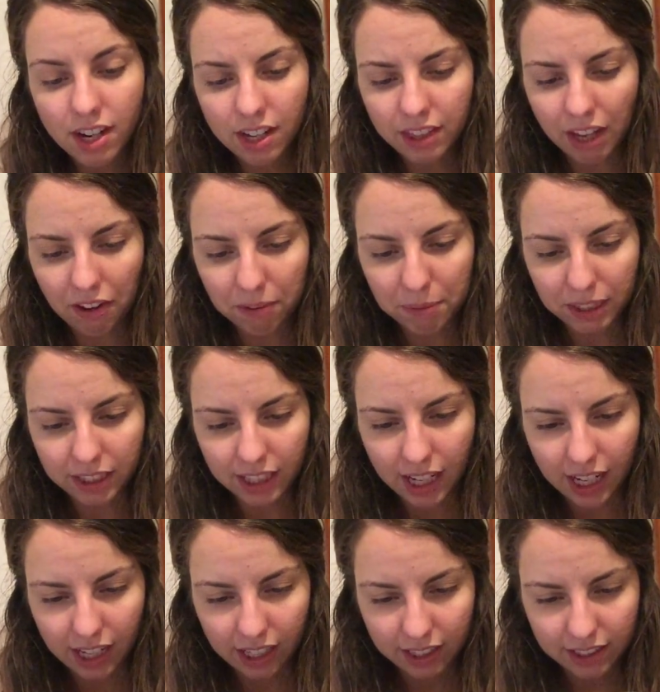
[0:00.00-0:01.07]
And that would be
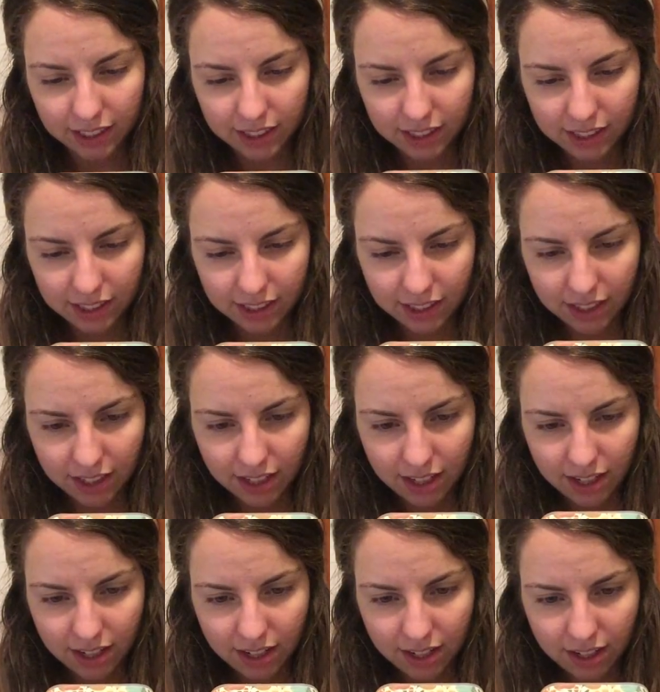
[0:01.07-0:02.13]
lines,
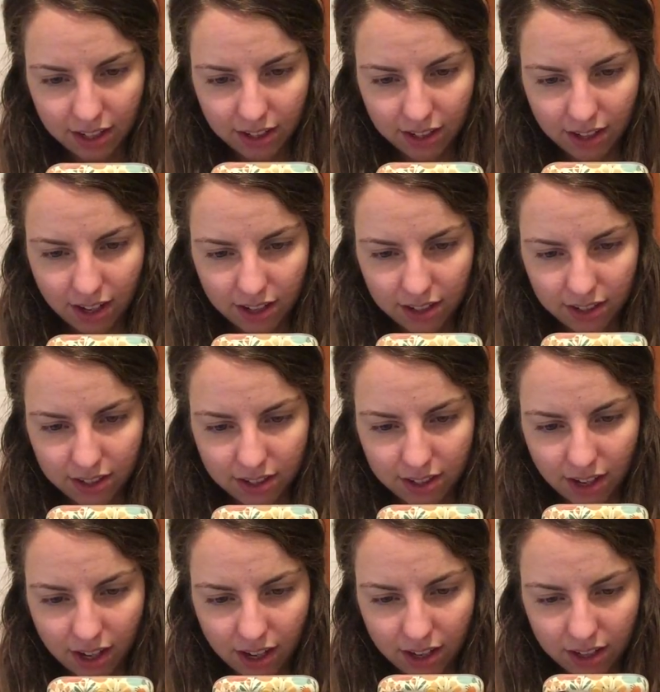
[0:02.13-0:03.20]
let's
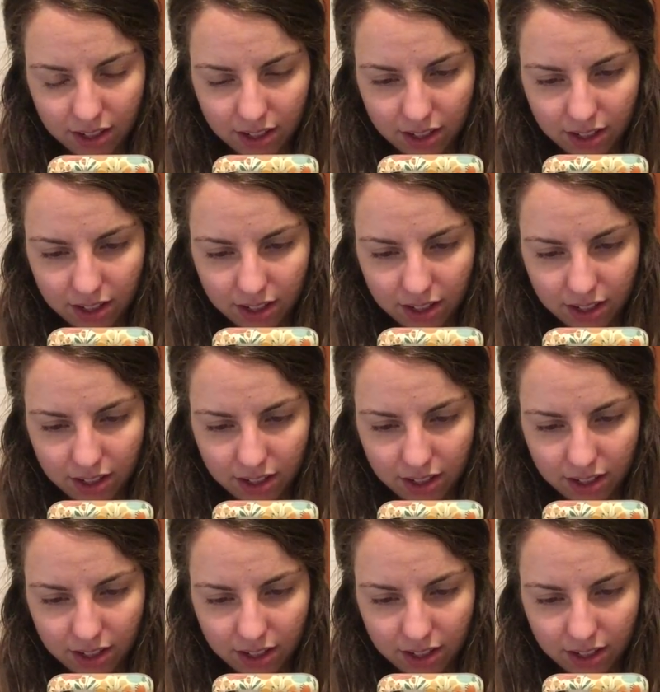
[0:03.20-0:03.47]
see,